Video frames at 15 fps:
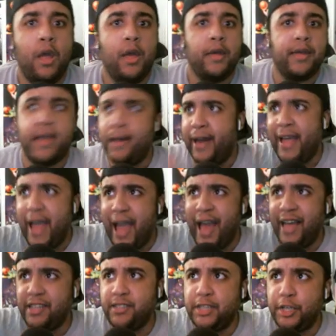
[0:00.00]
can I
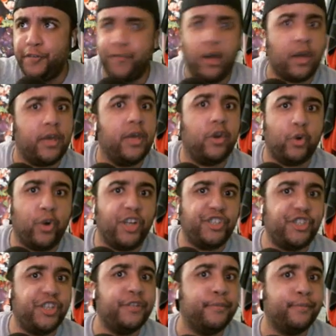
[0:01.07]
ask this fucking question?